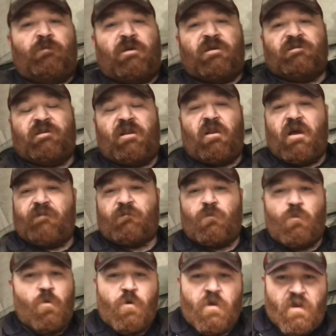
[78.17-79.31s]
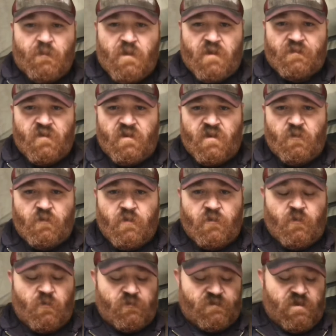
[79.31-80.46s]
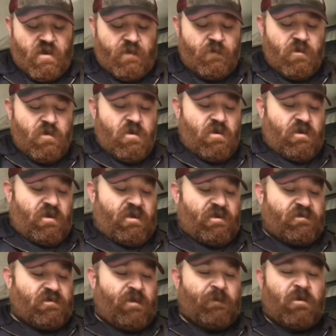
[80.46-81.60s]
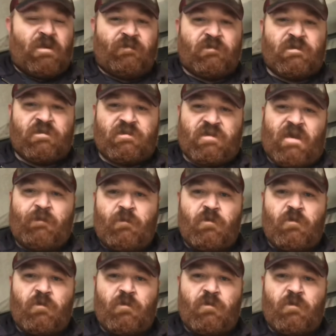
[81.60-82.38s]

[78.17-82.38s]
because I don't have to worry about the needle there the whole time, is I'm going to leave it the same